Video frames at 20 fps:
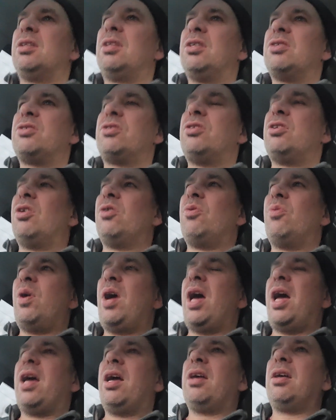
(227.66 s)
There's no
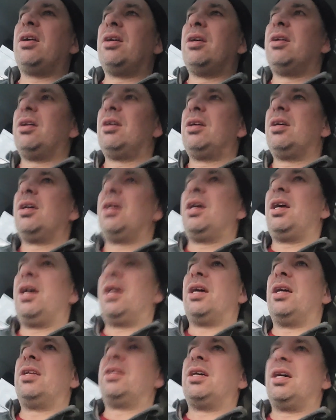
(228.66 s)
way,
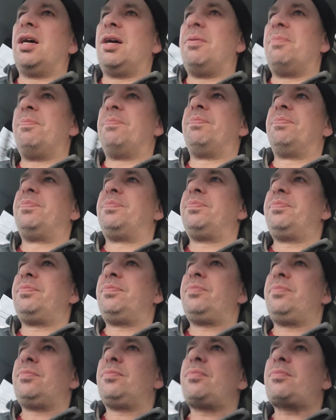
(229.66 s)
and um,
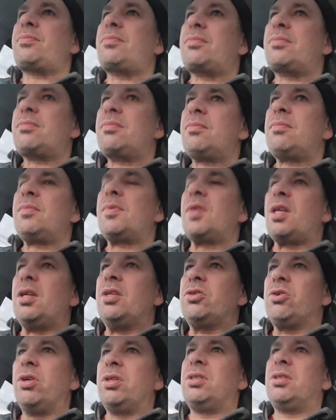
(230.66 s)

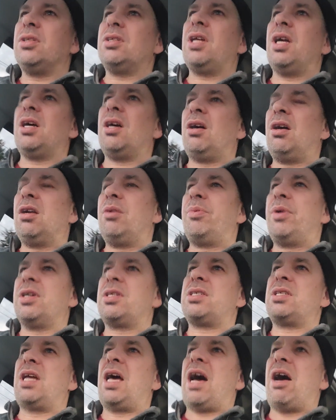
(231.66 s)
so I took like a hundred
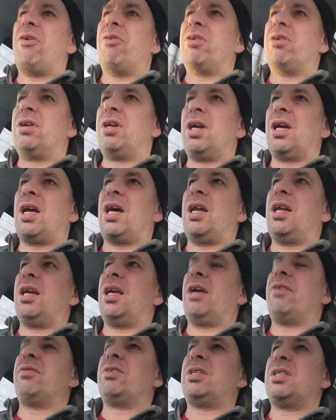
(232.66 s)
bucks an hour, and I kind of
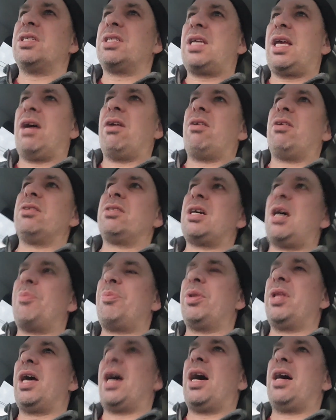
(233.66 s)
gave a discount on
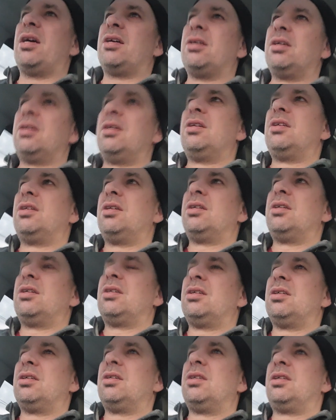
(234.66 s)
top of that,
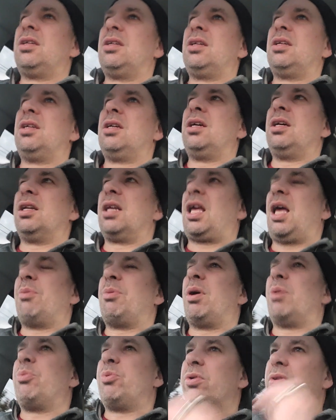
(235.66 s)
and
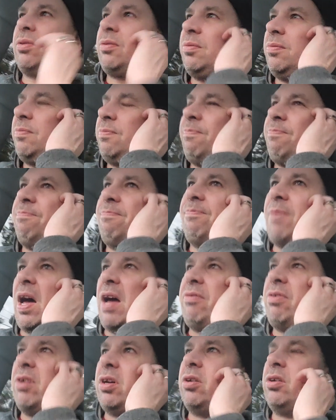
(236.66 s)
came up with
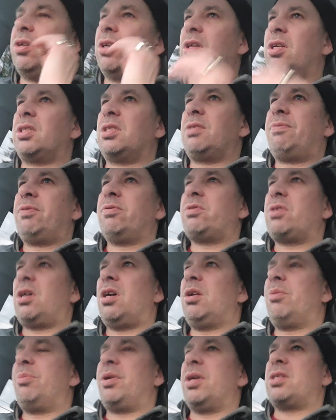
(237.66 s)
five hundred. Because if it was a
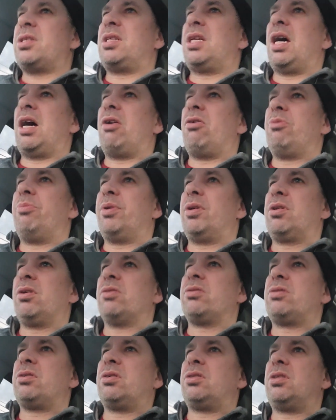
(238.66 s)
hundred bucks an hour, it'd be
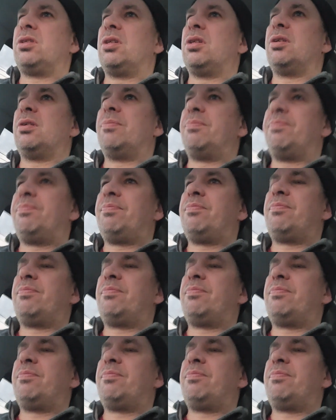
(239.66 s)
closer to